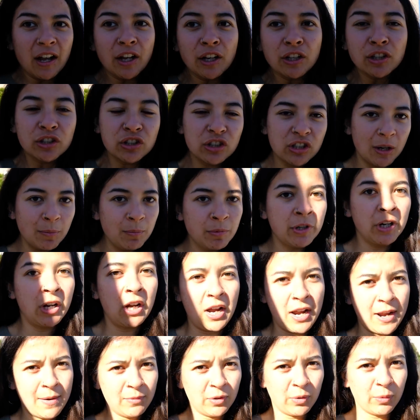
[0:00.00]

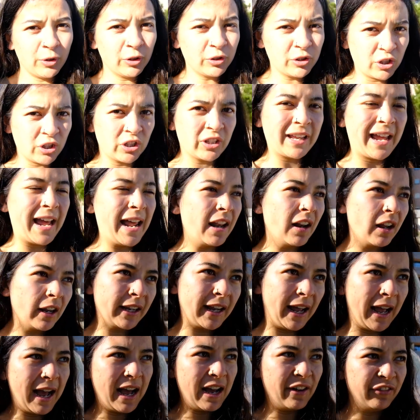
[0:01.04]
sometimes we'll just get
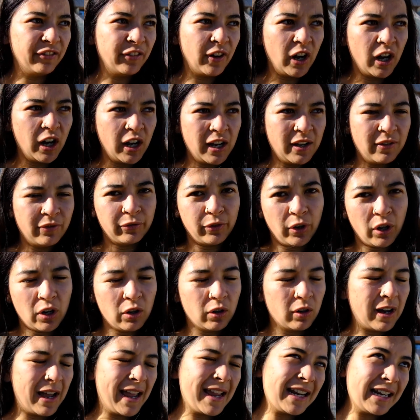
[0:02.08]
like our 5
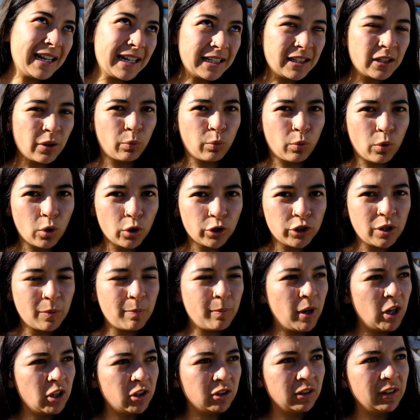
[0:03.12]
or 8 litre water
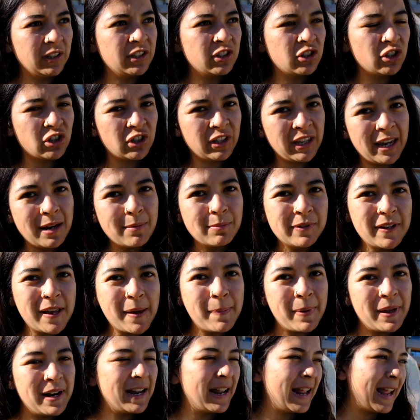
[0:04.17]
bottle and just keep
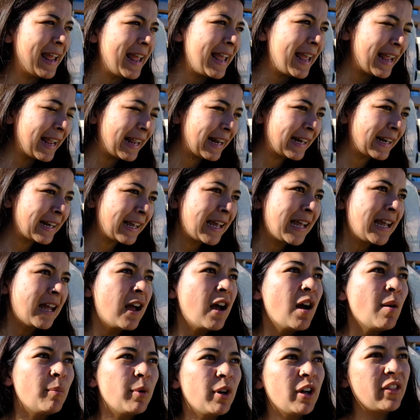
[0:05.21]
tipping it in,
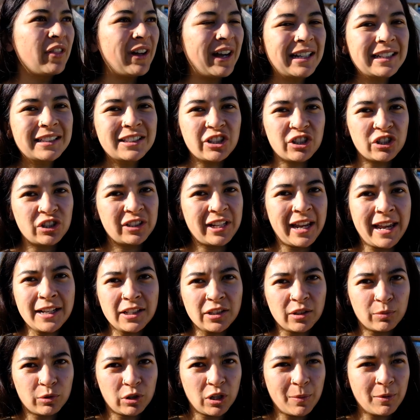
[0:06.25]
but that just
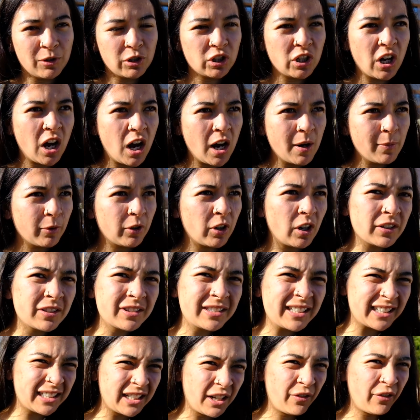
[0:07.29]
takes up so much time. We've got a
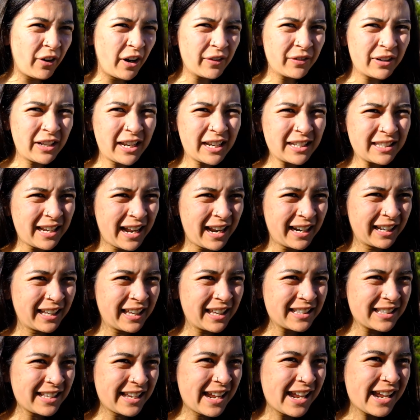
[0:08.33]
65 litre tank,
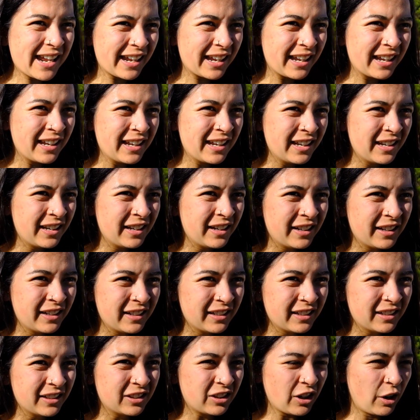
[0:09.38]
is it? Yeah.
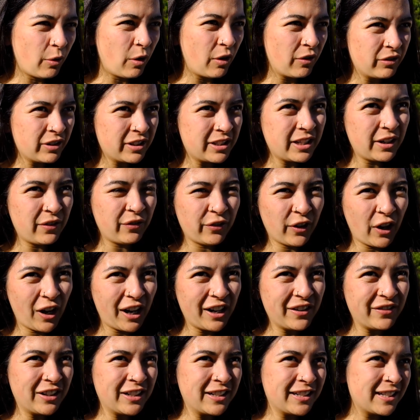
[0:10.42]
So obviously
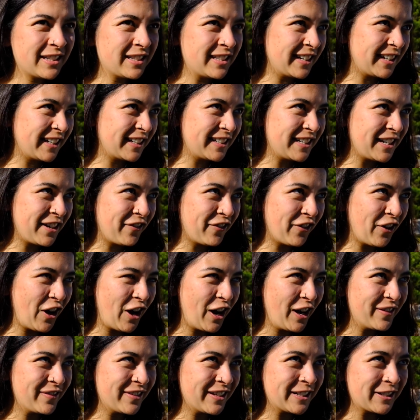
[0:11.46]
5 into
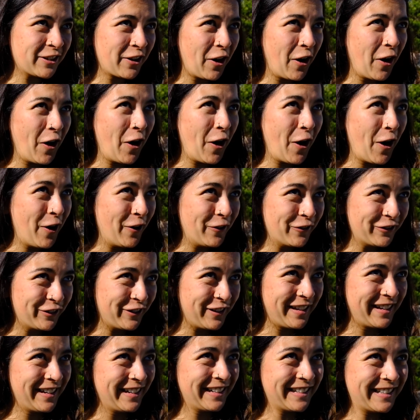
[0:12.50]
65 is
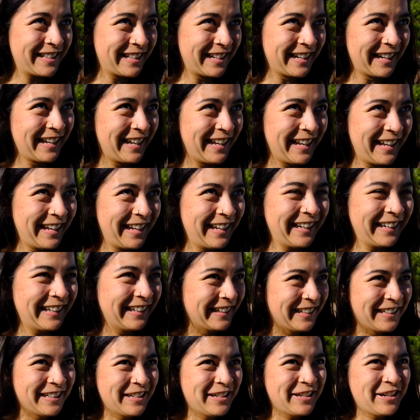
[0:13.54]
obviously
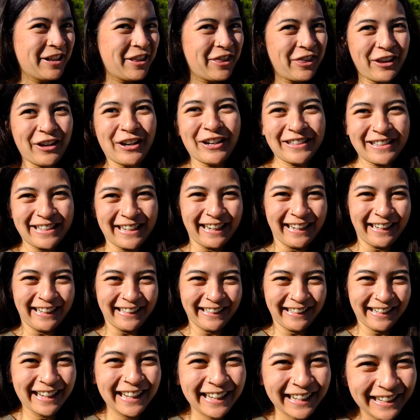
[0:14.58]

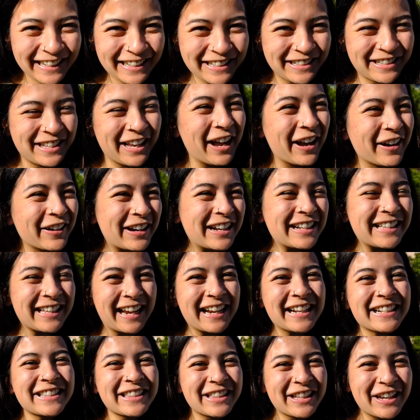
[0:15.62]
13, so it
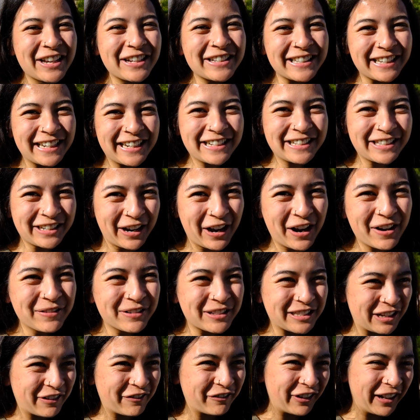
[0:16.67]
takes 13
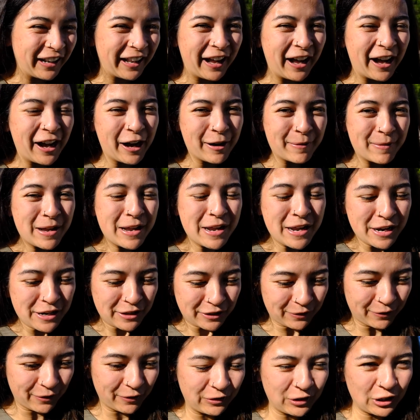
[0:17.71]
times to fill it up.
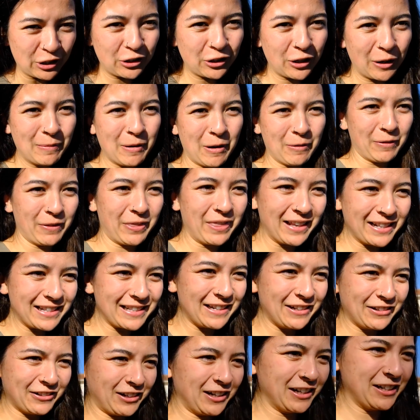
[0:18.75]
So we've just come up with this
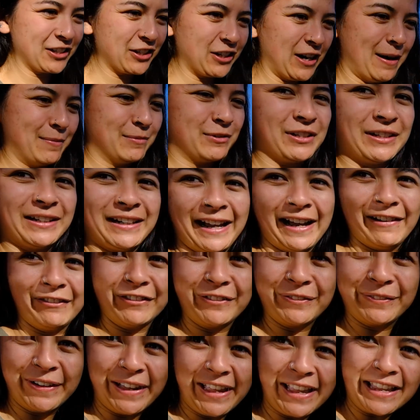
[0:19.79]
little contraption,
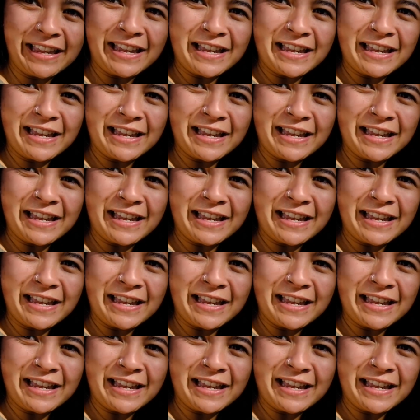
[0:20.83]
haven't we?